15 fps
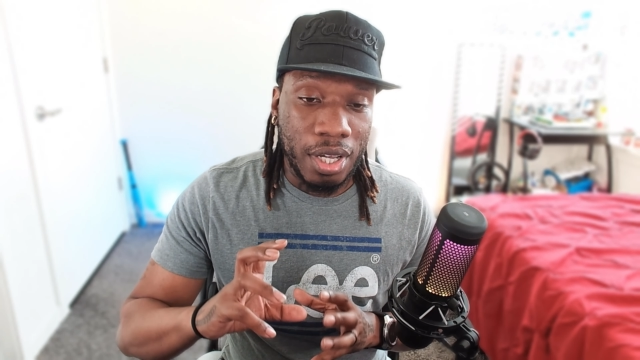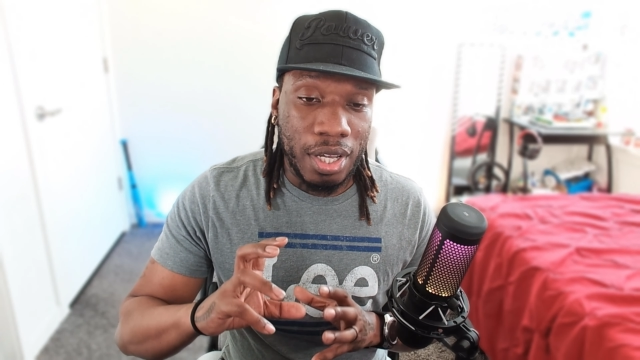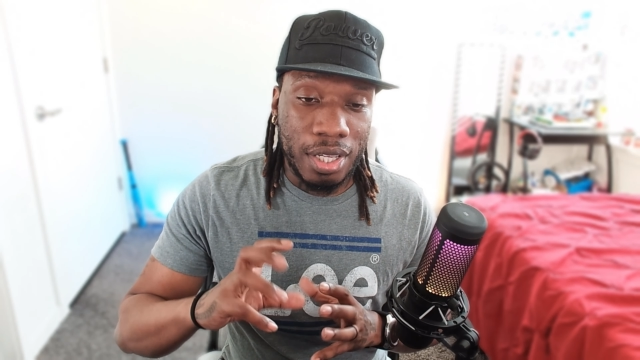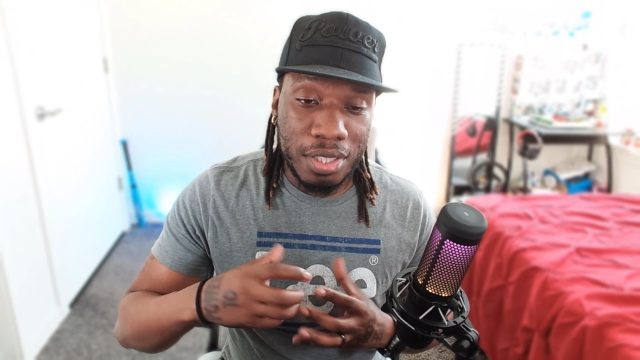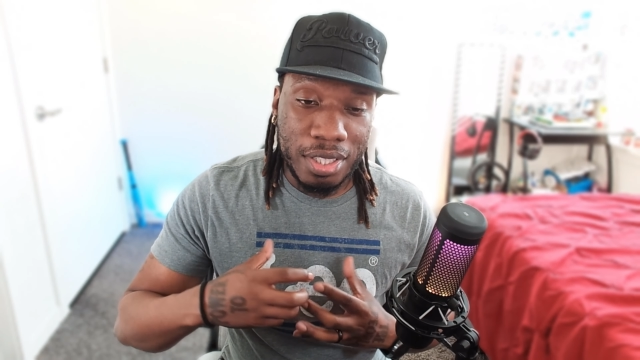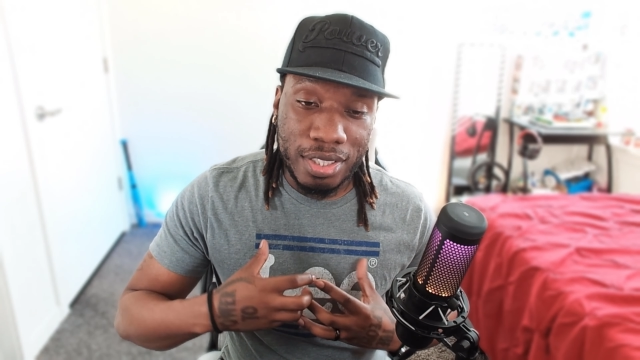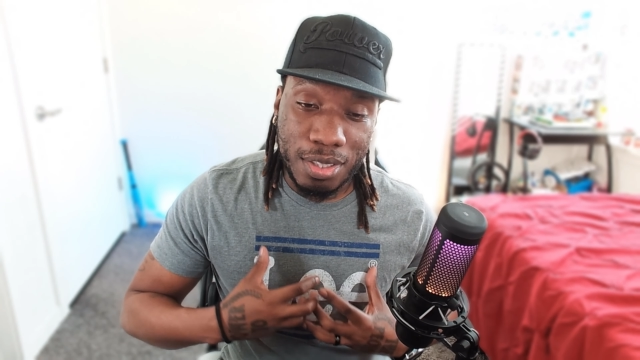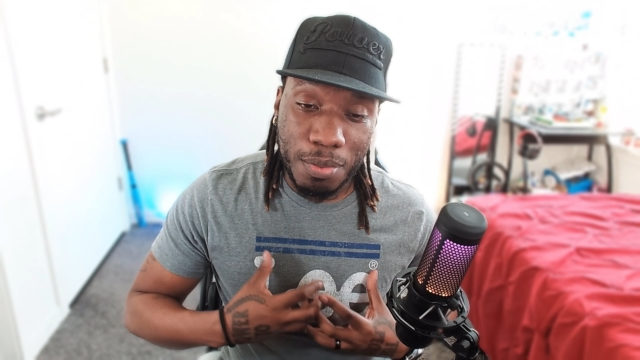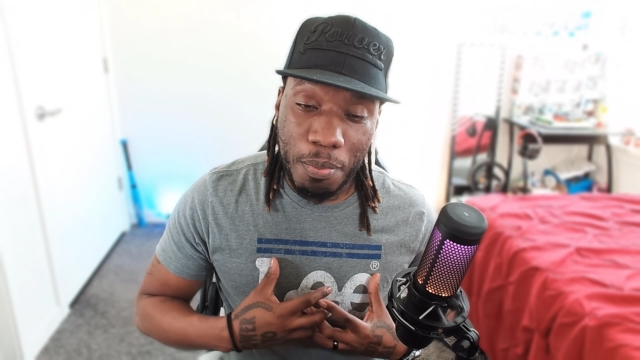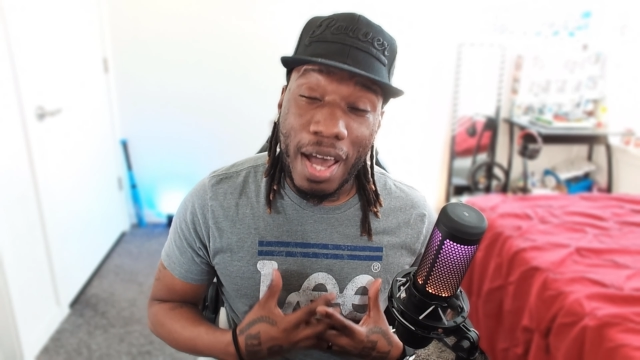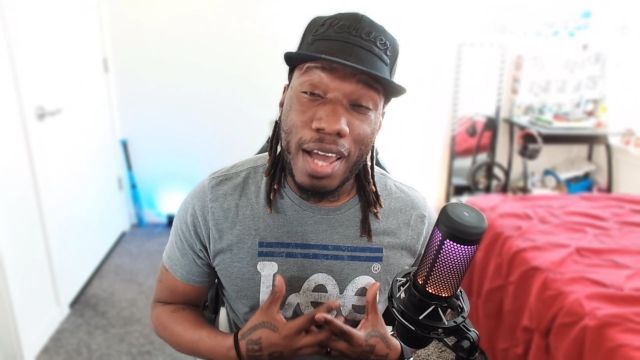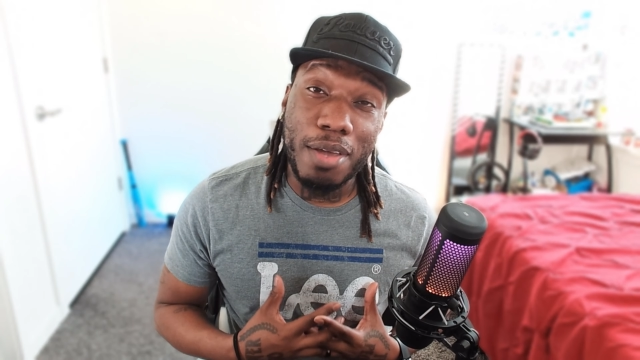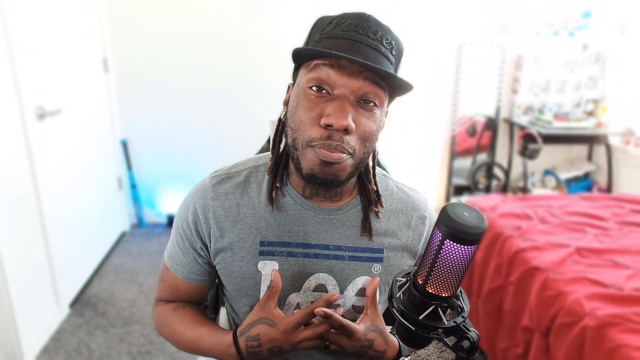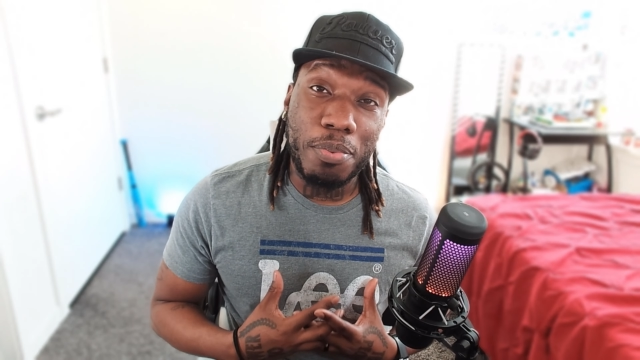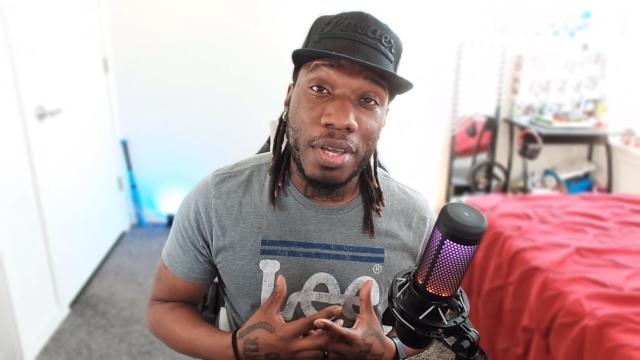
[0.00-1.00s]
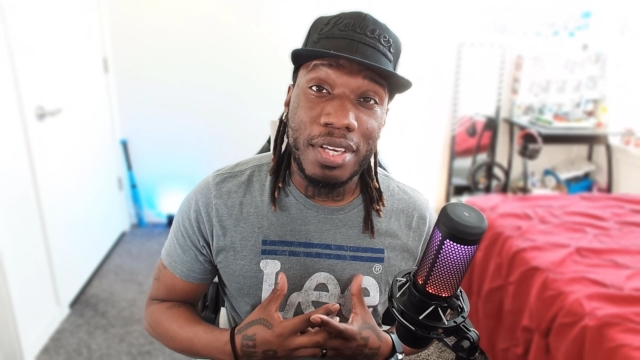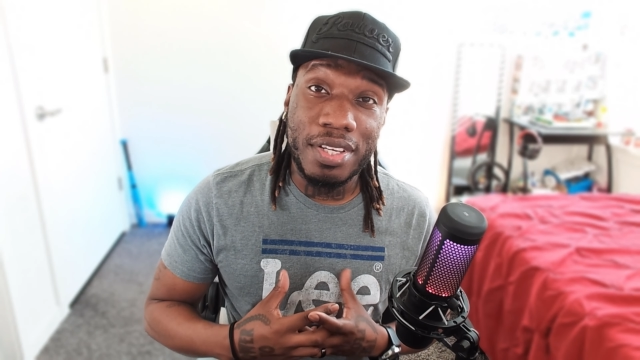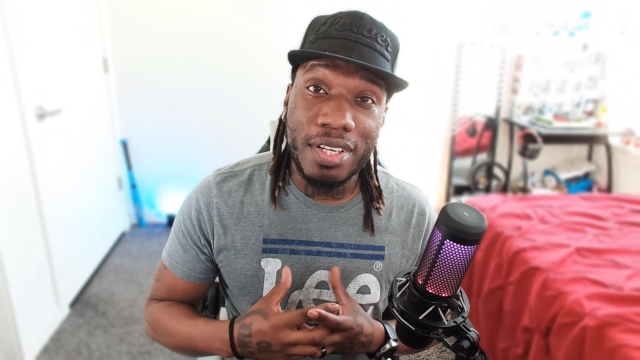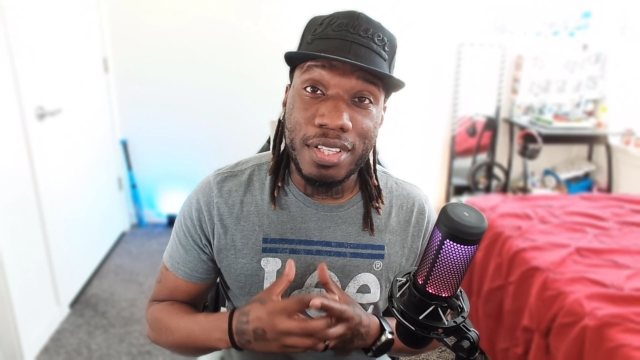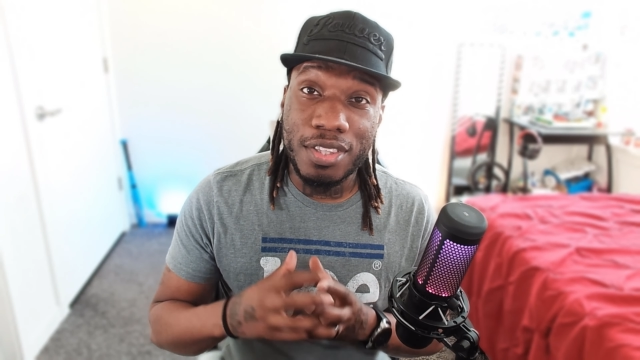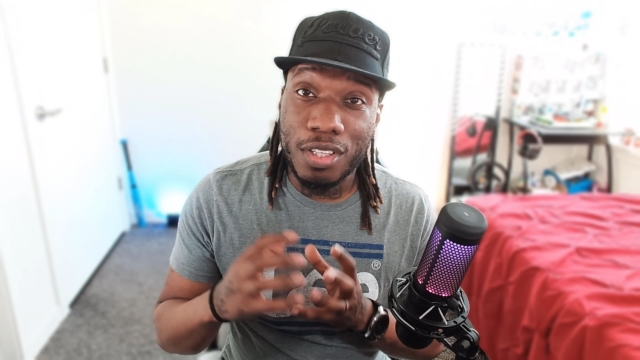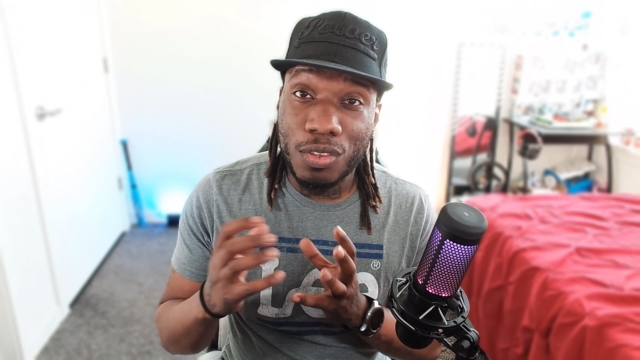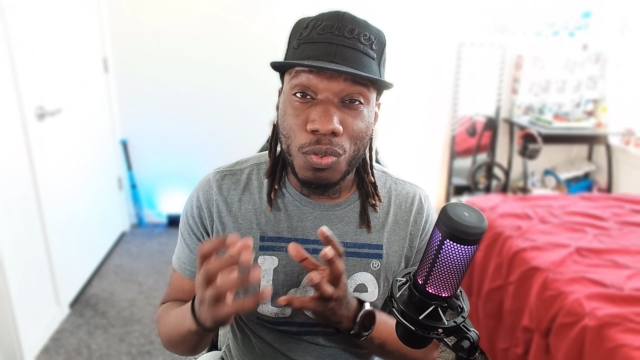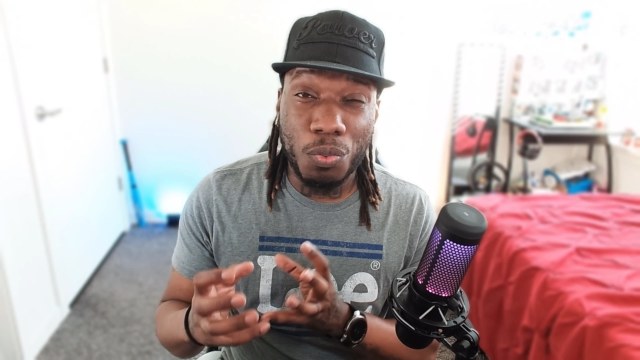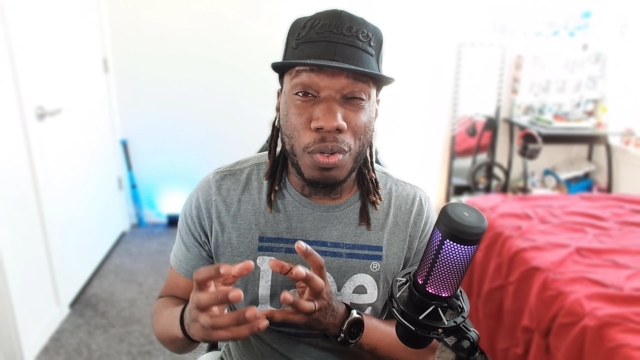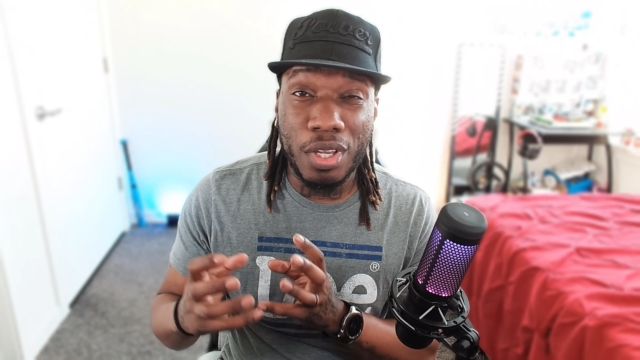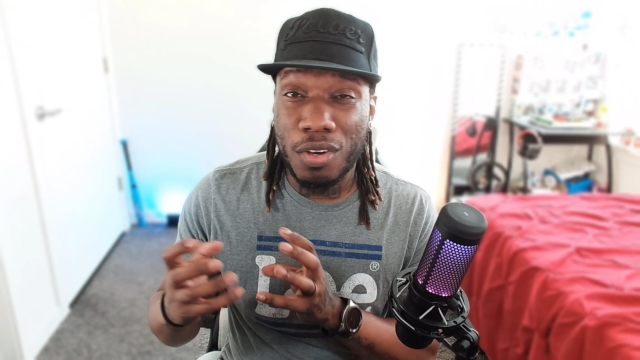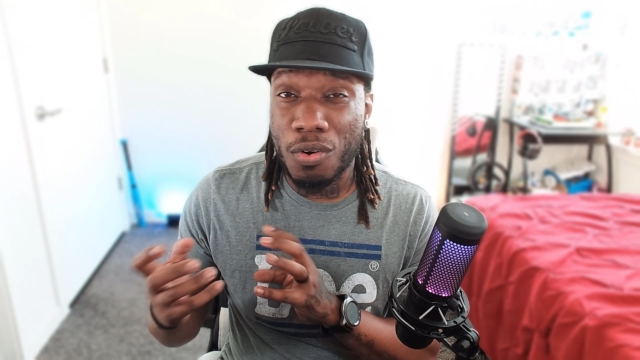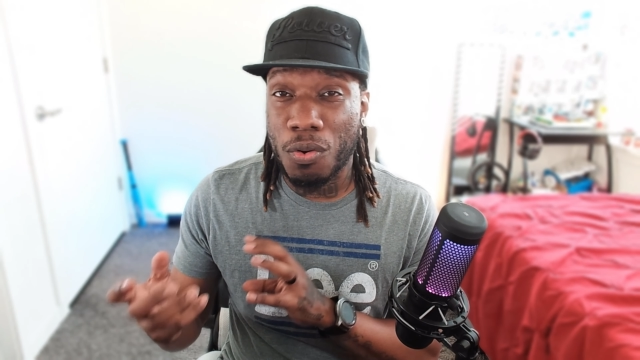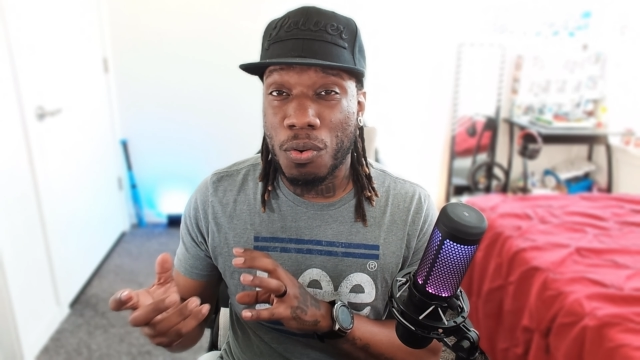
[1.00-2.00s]
at least in my opinion, the 3
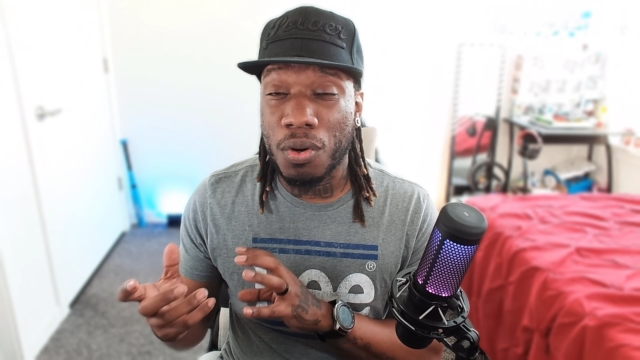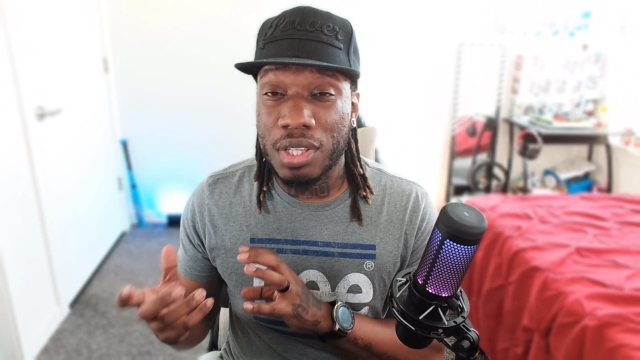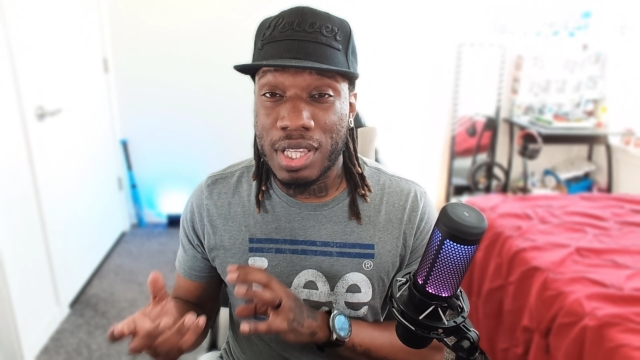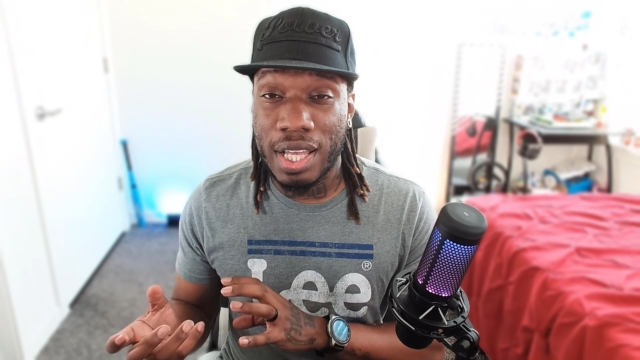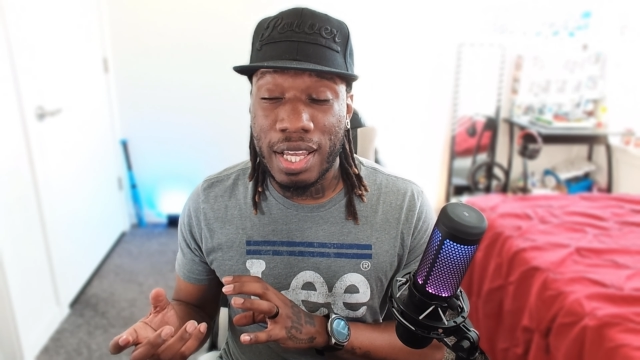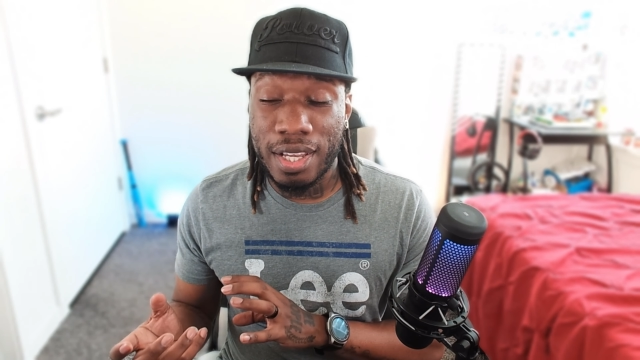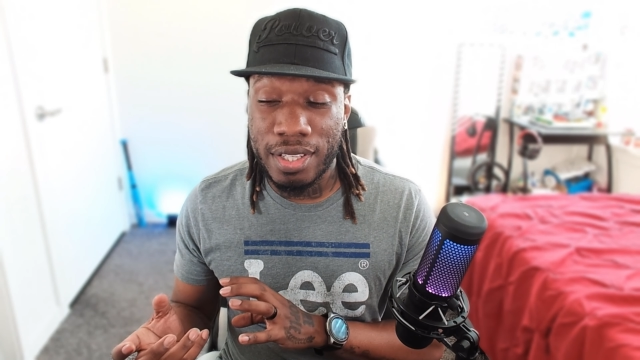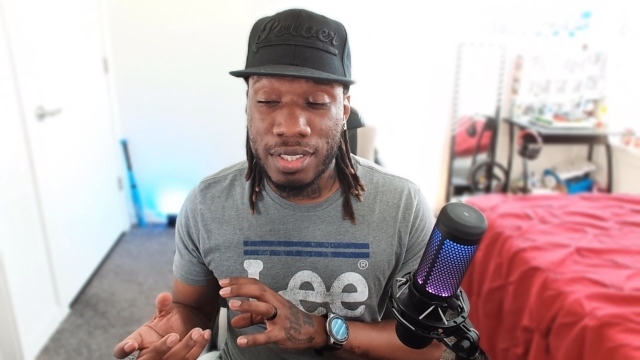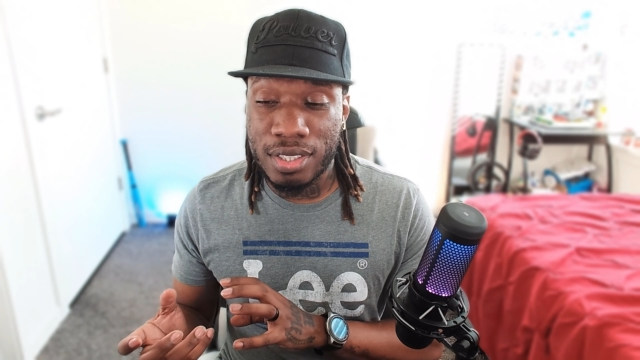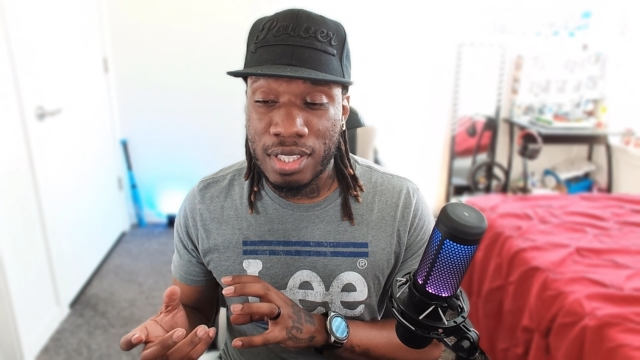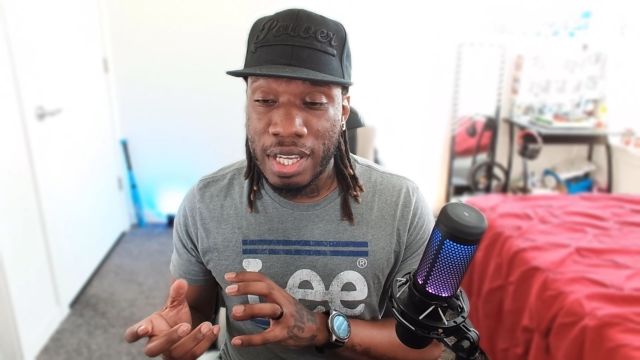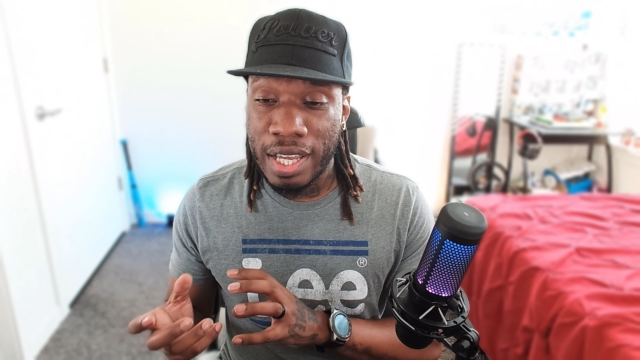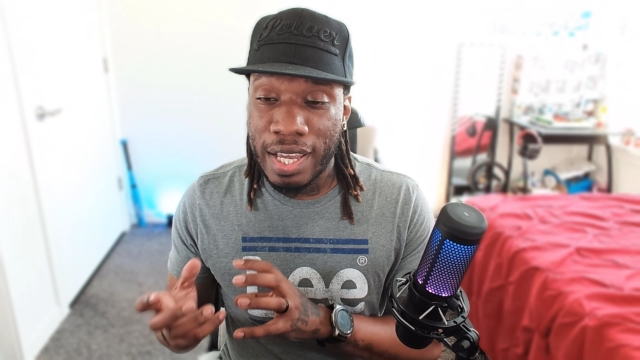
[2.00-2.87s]
core things